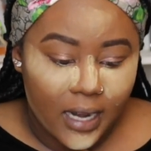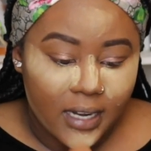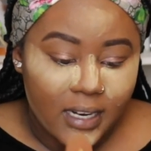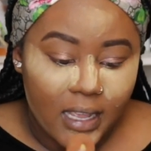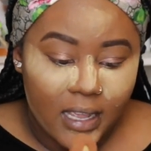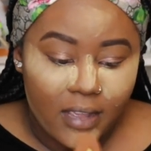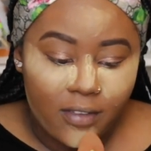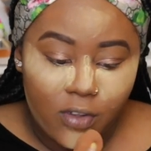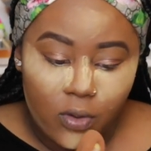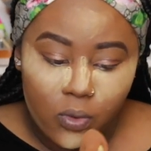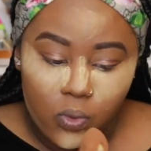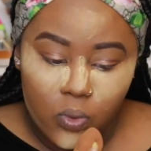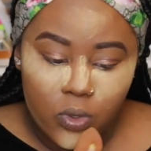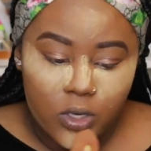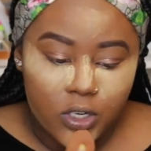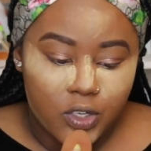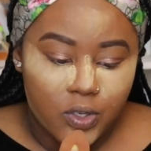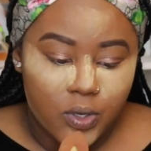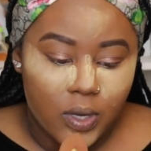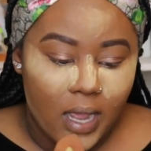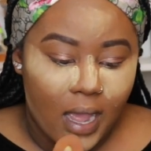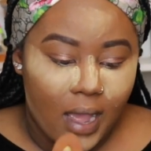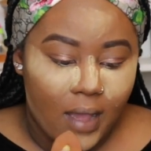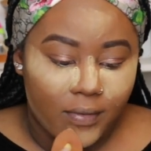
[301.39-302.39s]
Like, they even
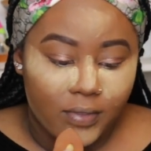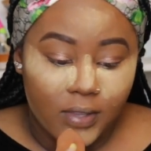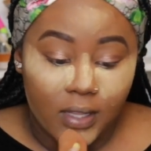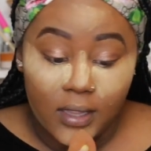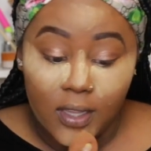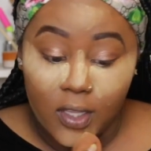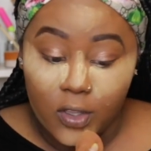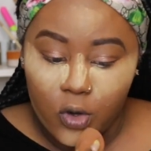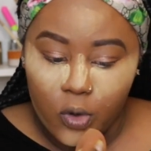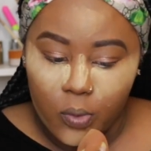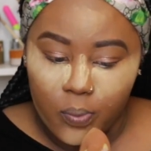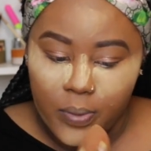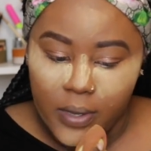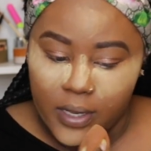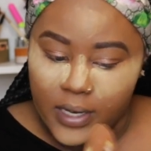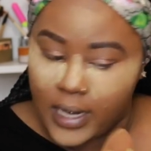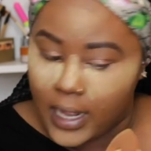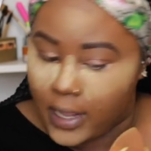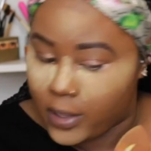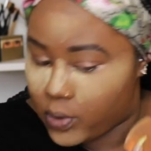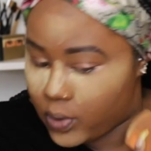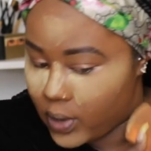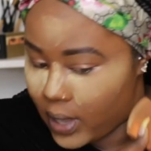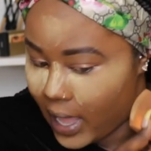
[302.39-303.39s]
wish you have the little bit
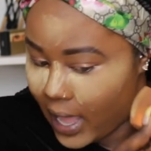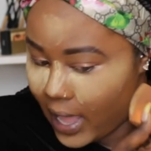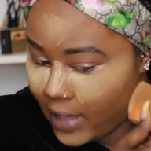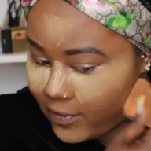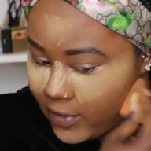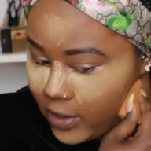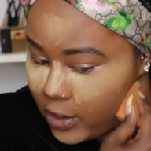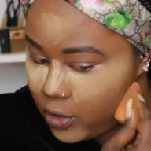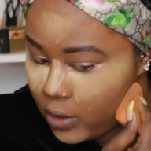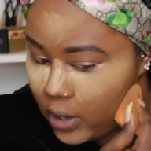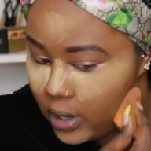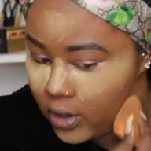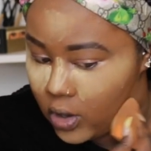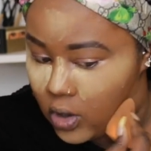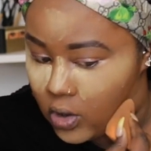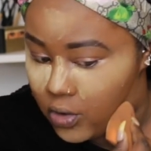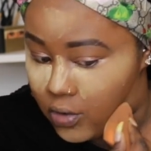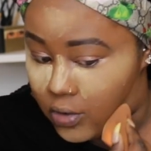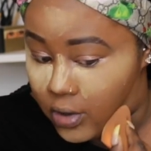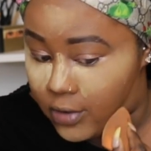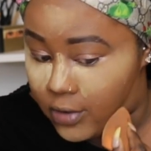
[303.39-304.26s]
that you have and you are not